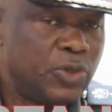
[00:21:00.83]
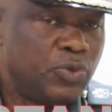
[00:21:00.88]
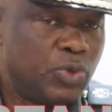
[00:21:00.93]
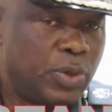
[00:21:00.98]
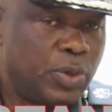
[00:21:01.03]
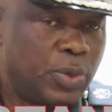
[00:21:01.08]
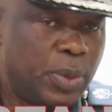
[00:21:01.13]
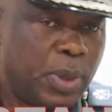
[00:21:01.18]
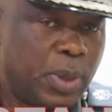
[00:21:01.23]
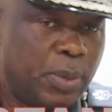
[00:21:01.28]

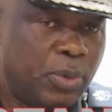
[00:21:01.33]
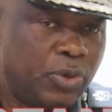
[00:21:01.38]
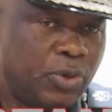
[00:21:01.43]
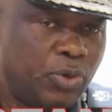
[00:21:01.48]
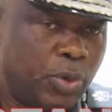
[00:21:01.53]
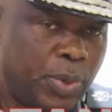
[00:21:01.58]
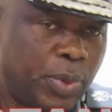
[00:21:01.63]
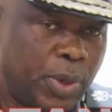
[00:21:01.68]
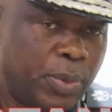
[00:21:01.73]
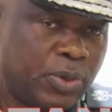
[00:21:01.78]
where we
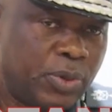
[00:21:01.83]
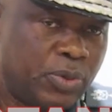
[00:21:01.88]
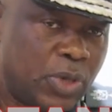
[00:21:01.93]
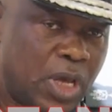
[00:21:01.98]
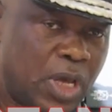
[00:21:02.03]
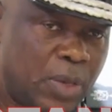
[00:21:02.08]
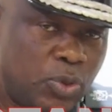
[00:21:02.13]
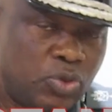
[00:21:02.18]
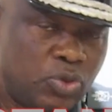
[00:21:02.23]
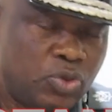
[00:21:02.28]
will be
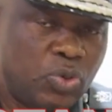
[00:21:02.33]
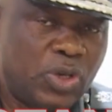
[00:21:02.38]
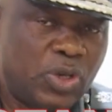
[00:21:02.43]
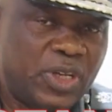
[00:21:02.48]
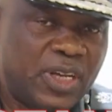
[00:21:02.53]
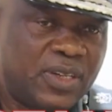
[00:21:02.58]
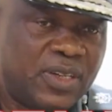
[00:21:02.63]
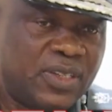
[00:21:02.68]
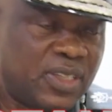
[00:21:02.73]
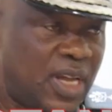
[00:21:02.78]
able to
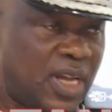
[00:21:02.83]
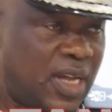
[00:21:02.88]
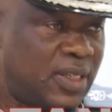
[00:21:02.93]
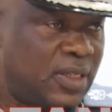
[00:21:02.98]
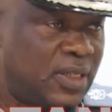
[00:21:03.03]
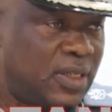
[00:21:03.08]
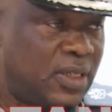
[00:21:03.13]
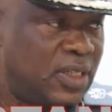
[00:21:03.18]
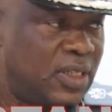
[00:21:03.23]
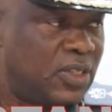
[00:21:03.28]

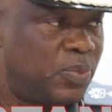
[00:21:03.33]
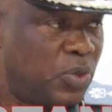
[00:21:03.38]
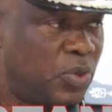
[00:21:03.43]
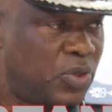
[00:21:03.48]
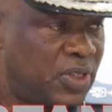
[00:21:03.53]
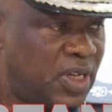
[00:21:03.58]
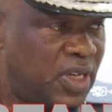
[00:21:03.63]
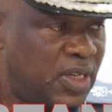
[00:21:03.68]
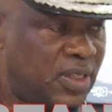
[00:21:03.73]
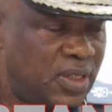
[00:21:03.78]
kickstart this
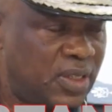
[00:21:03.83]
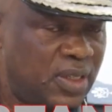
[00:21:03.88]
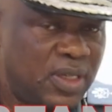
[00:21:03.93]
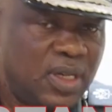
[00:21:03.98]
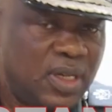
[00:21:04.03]
process